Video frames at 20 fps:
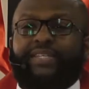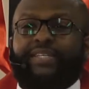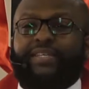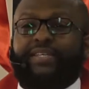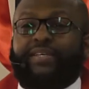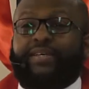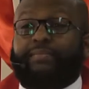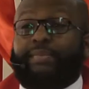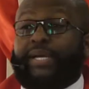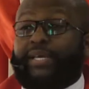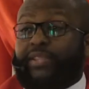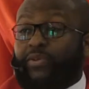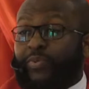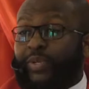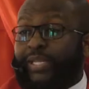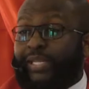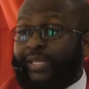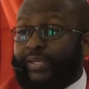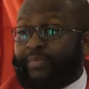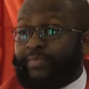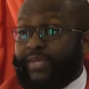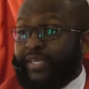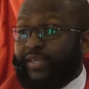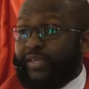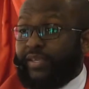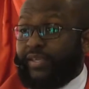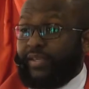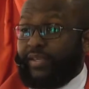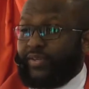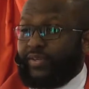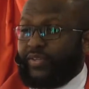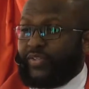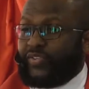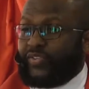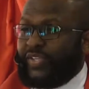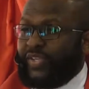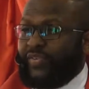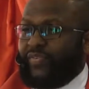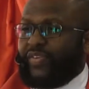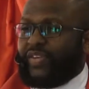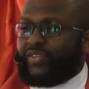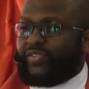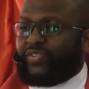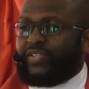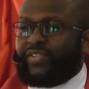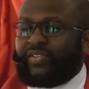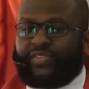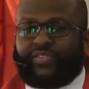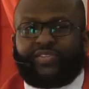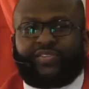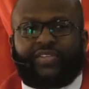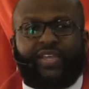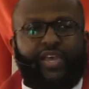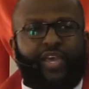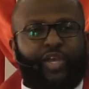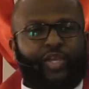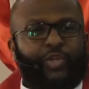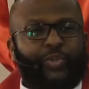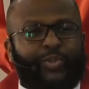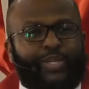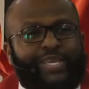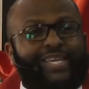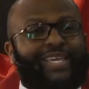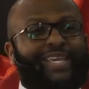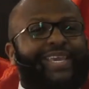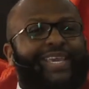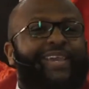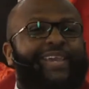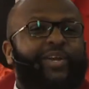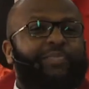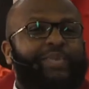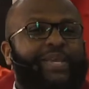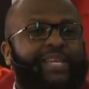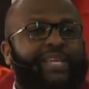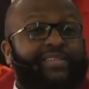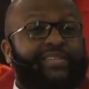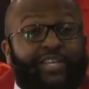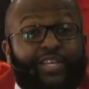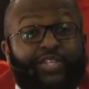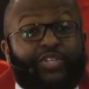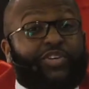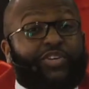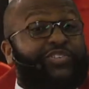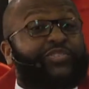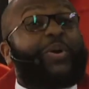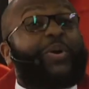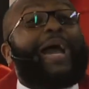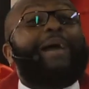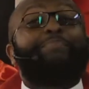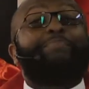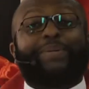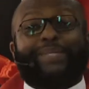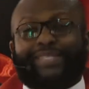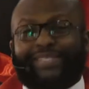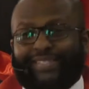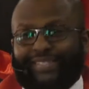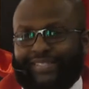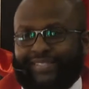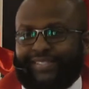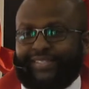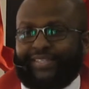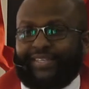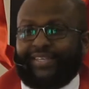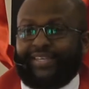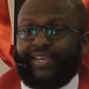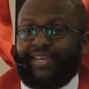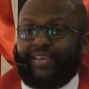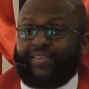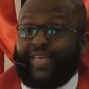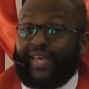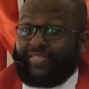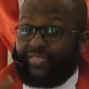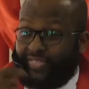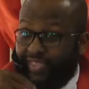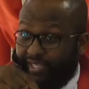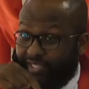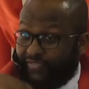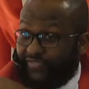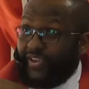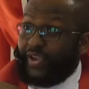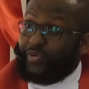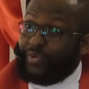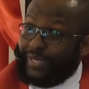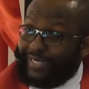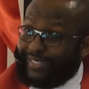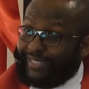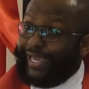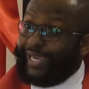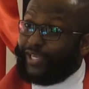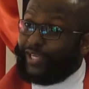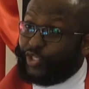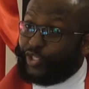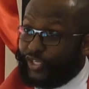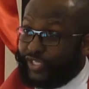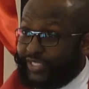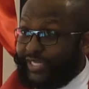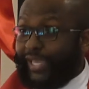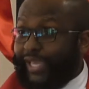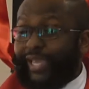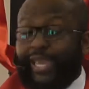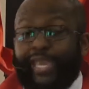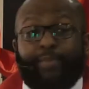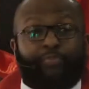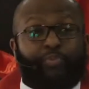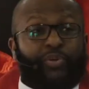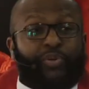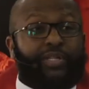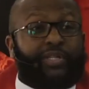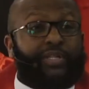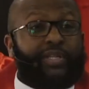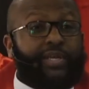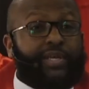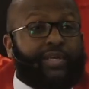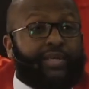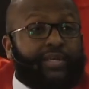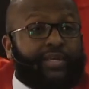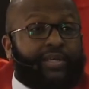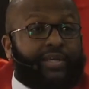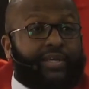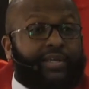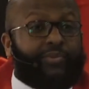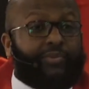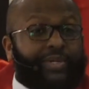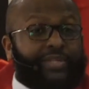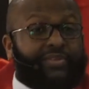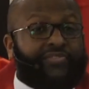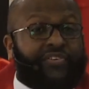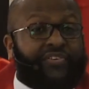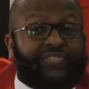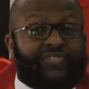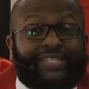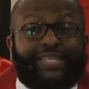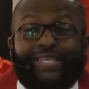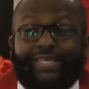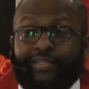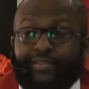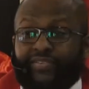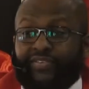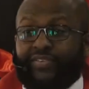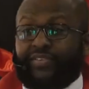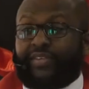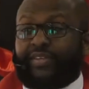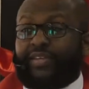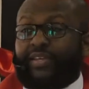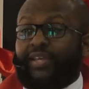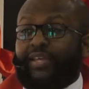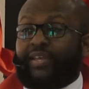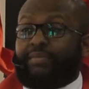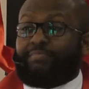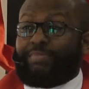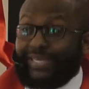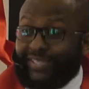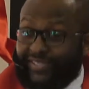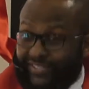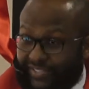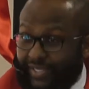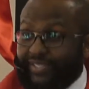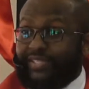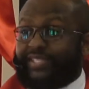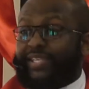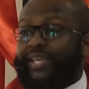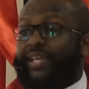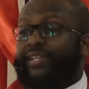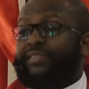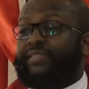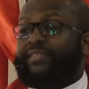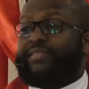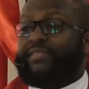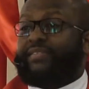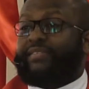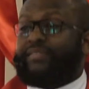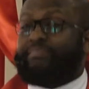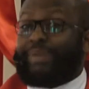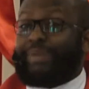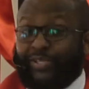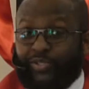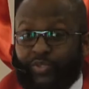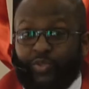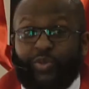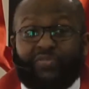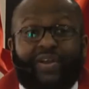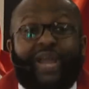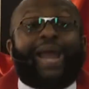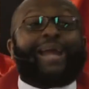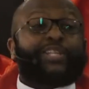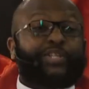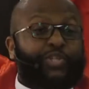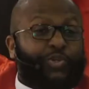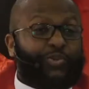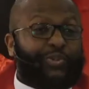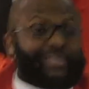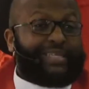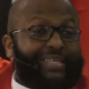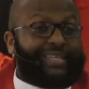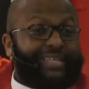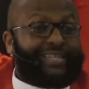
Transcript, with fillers: By the way, let me say this this is a unique year because it just so happens that this very day, today, April uh, what 15th, by sunset, Passover actually